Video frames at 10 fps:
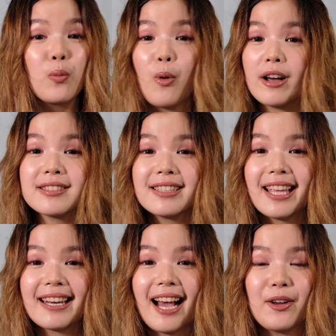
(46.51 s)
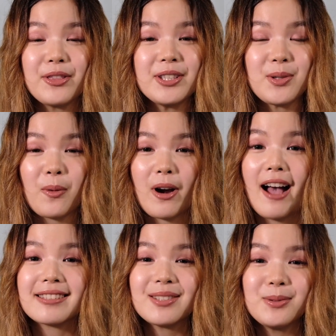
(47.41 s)
want to get out the door
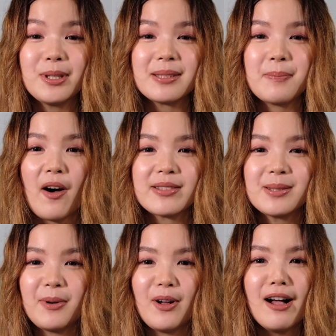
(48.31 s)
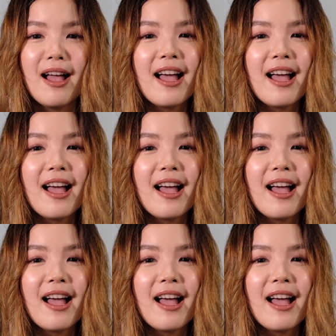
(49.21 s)
as soon as possible,